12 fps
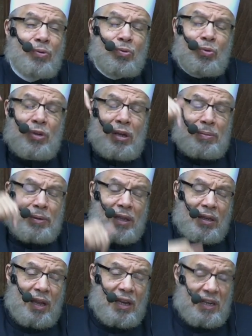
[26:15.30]
wrong
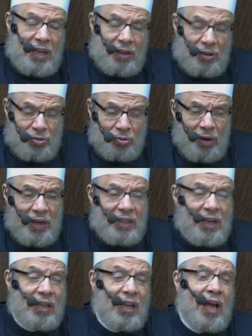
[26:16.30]
and disbeliever.
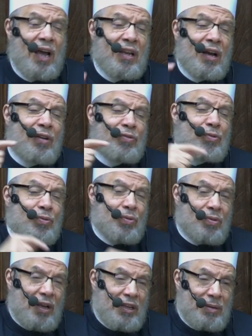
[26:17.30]

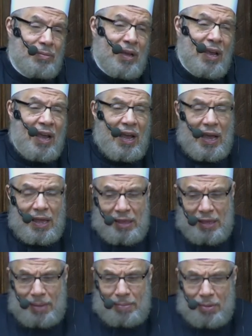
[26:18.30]
Allah is
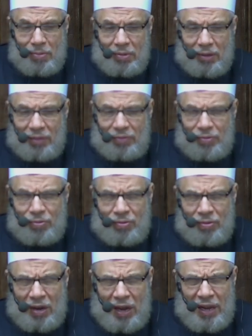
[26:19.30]
most forgiving.
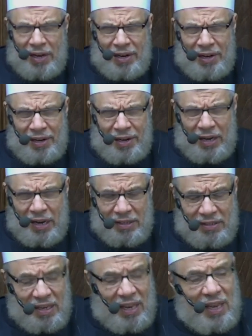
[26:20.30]
This is
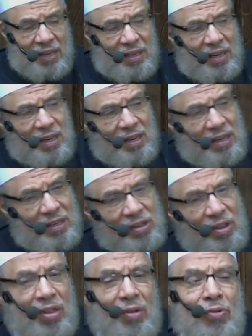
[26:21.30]
the
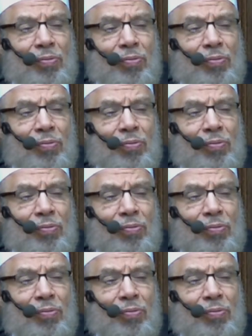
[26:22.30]
uh,